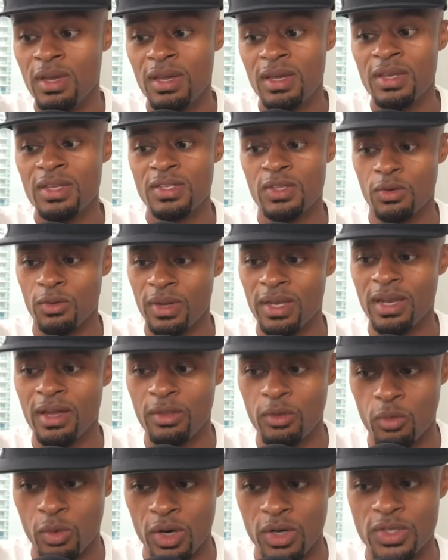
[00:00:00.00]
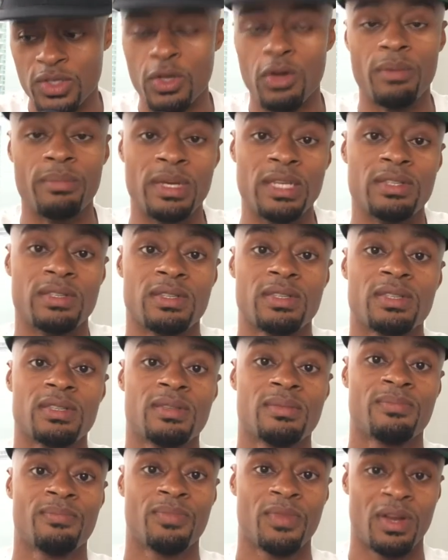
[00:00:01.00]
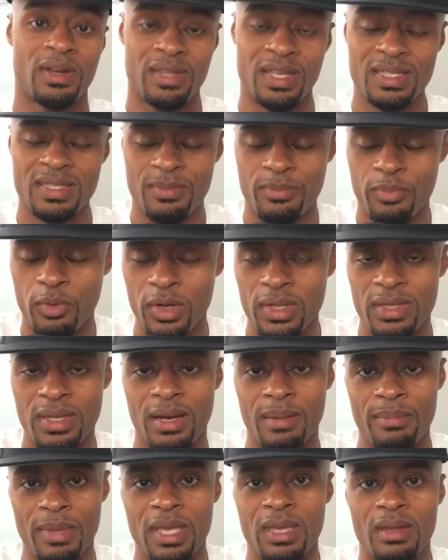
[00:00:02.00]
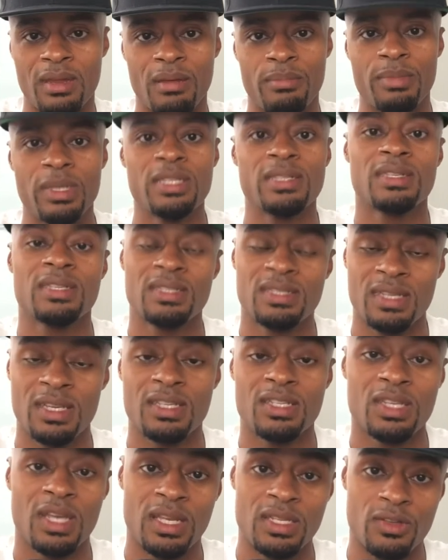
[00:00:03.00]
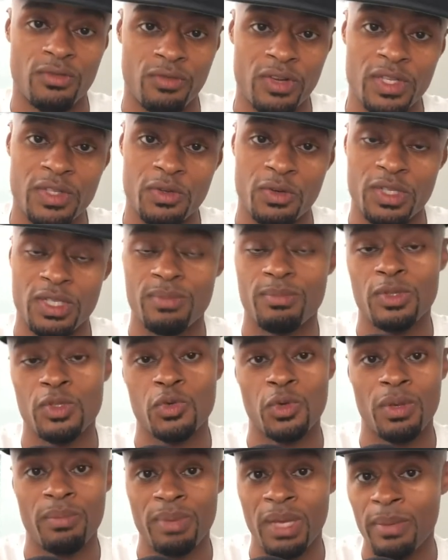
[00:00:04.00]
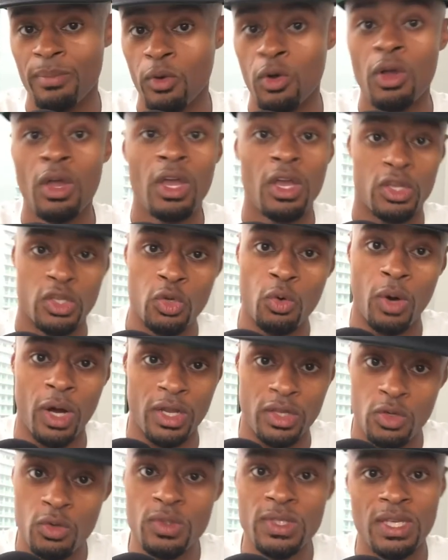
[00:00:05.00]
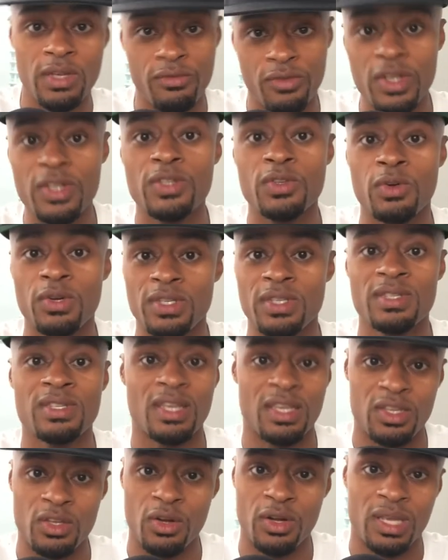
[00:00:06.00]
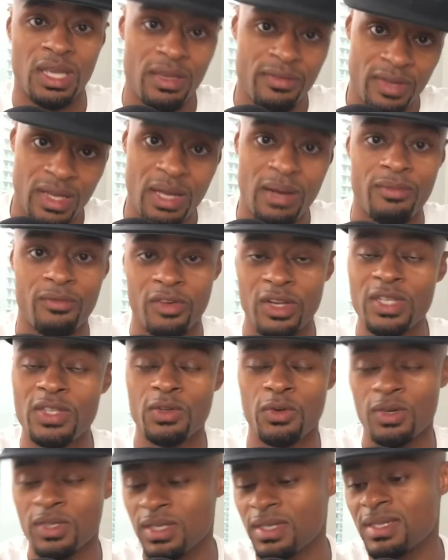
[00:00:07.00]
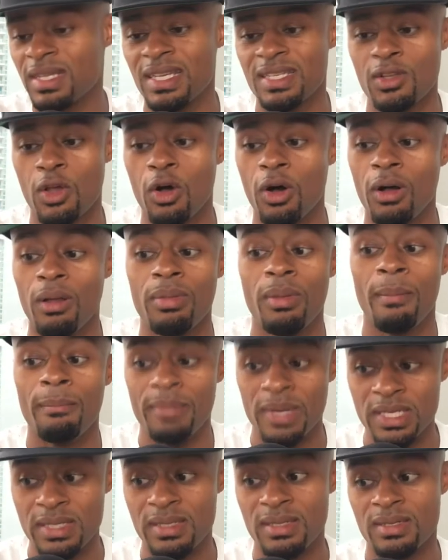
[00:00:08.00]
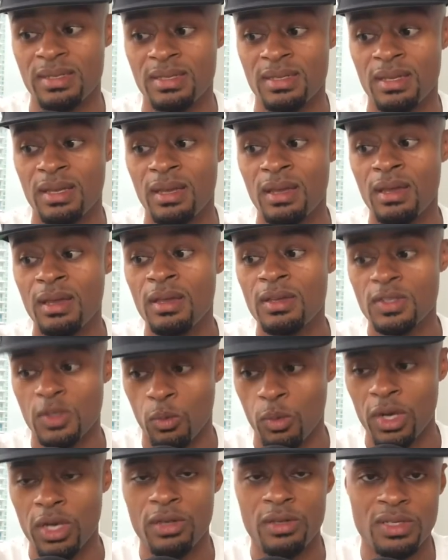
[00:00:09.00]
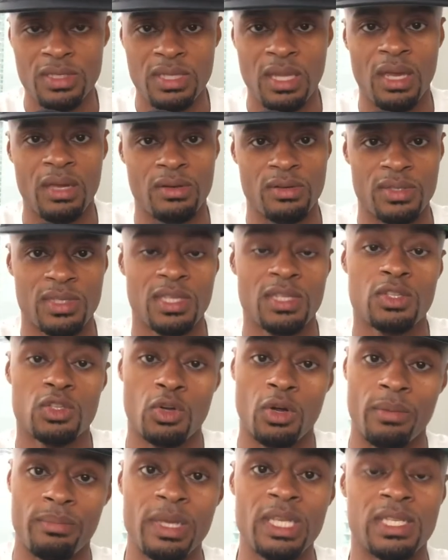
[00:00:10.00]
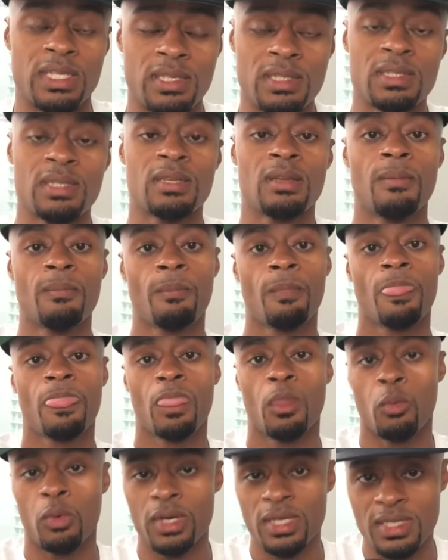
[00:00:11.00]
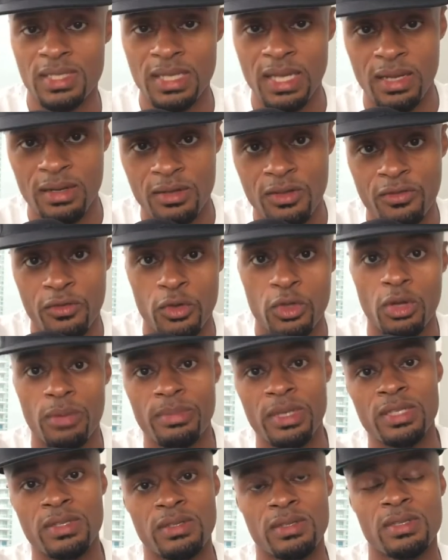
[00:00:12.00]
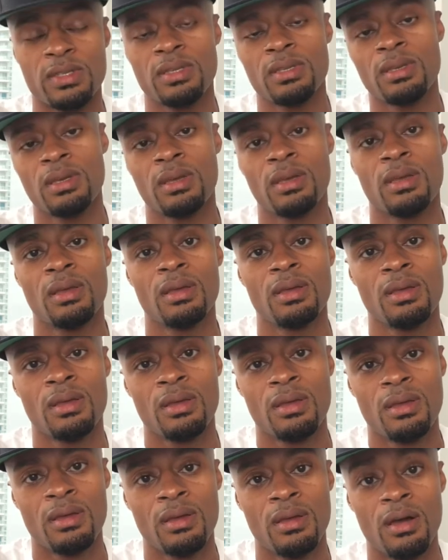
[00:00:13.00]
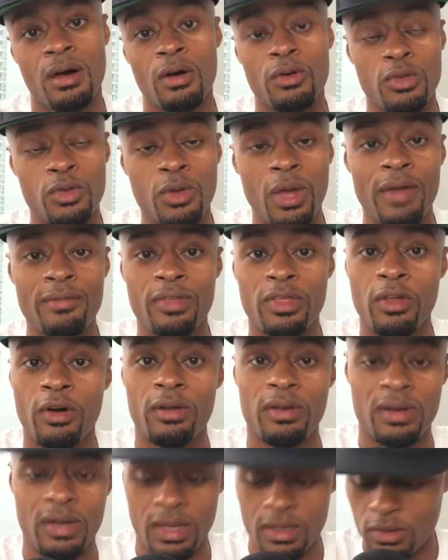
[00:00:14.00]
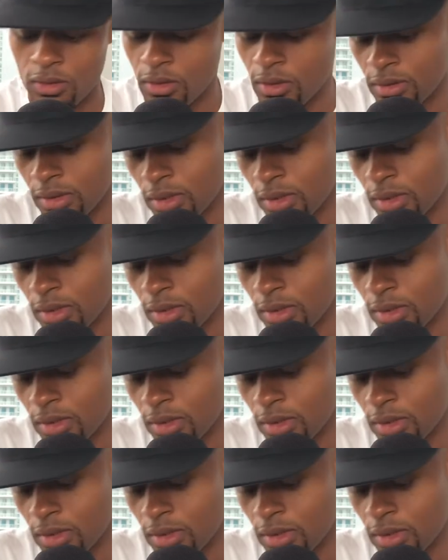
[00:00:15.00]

So, in other words, you're a business. All right, that's the point that I'm making here. Business is the exchange of resources between people. You are using resources and you're giving up resources. That's called business. So, what are your standards? Since you're a business, what are the standards for your business? Oh, you haven't thought of that. You don't